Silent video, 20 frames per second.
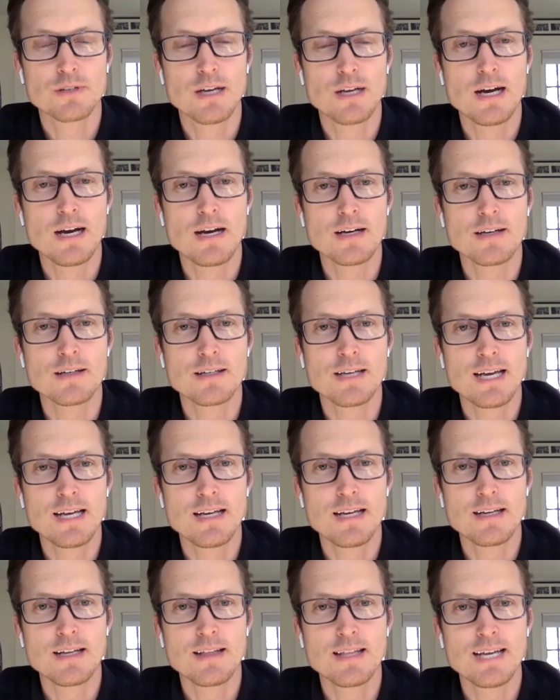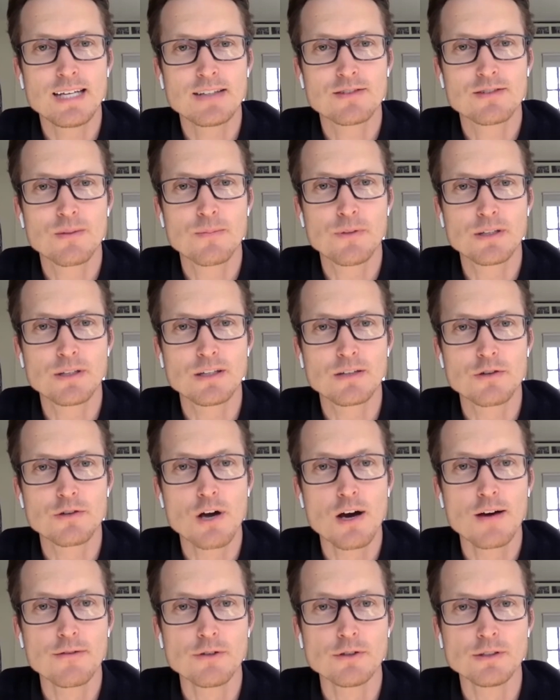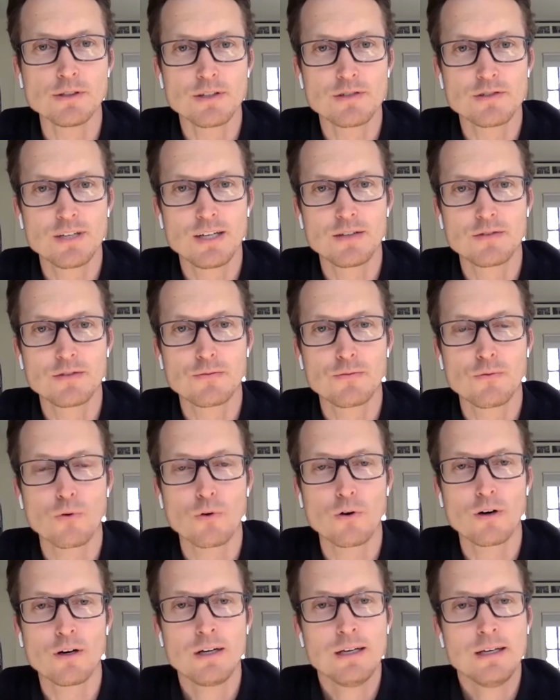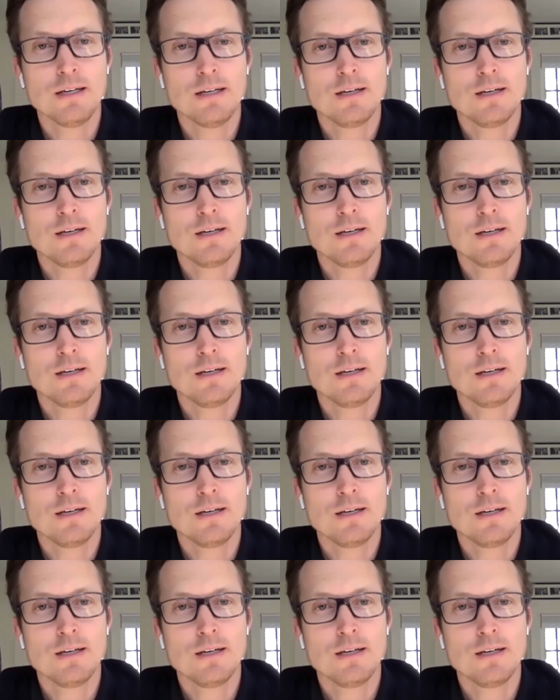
Uh, and, and that's something that's novel in the sense for